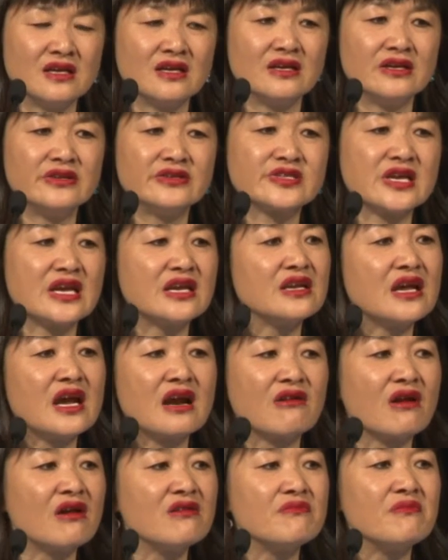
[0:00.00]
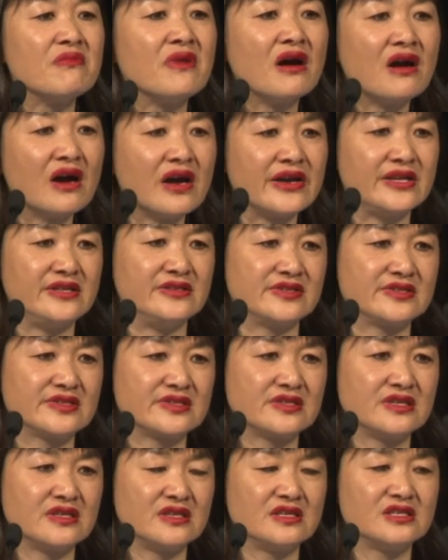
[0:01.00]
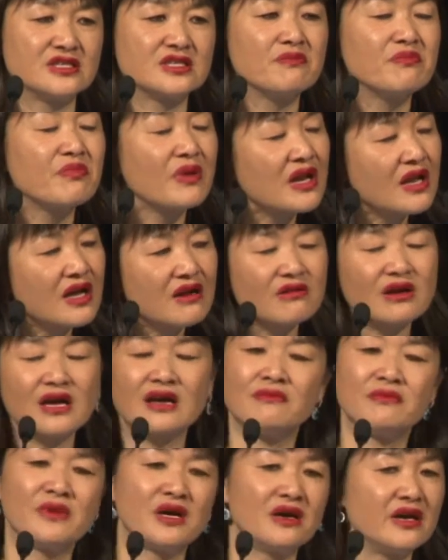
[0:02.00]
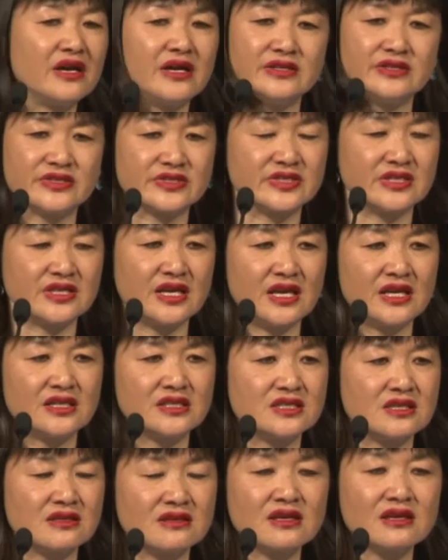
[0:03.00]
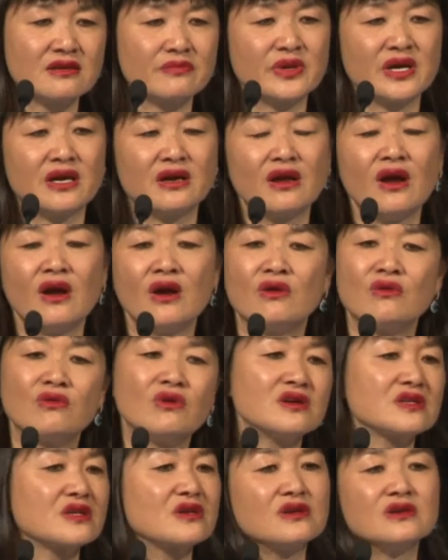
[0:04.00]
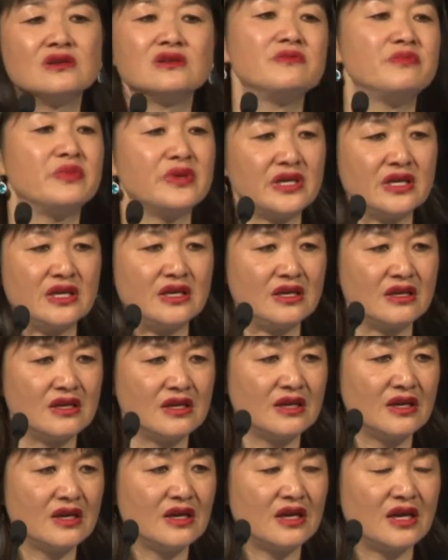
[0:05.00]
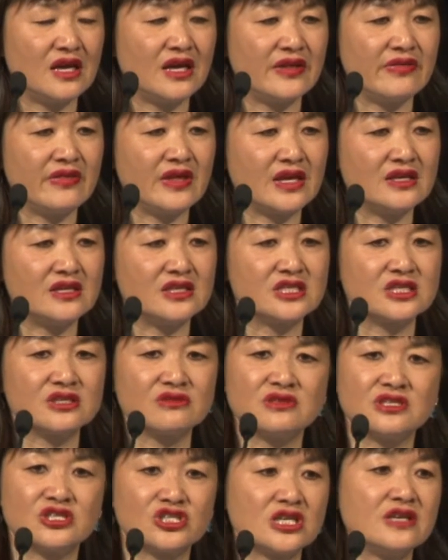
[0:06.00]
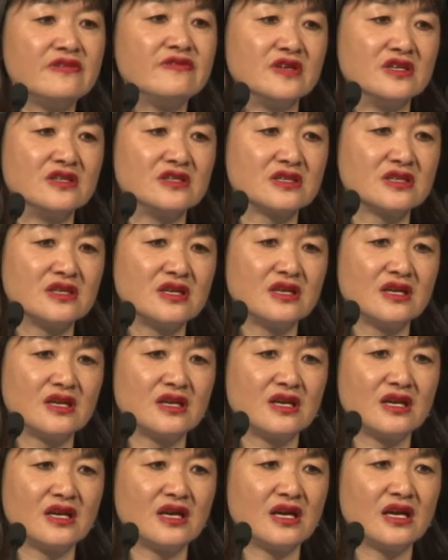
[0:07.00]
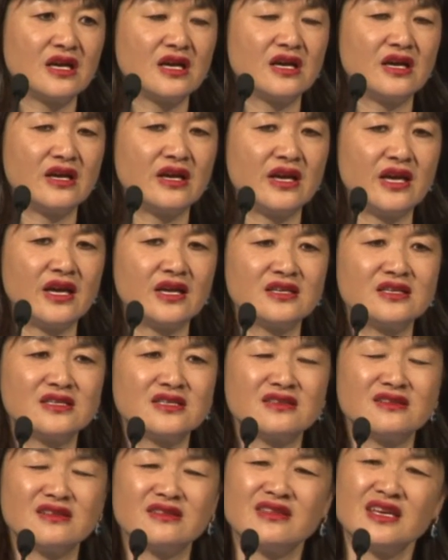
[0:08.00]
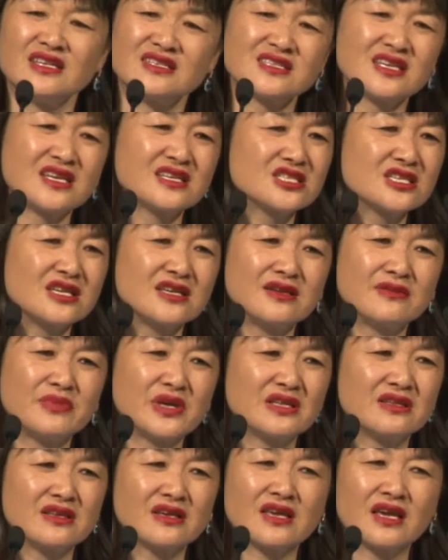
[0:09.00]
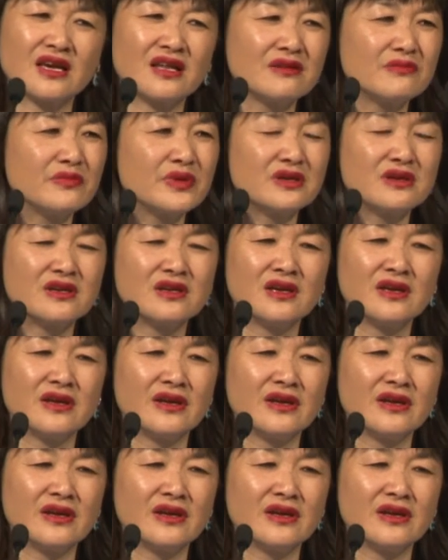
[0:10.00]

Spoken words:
is in our own minds, to blow our minds and to think about what could be and then to achieve it. And that's actually about the calibre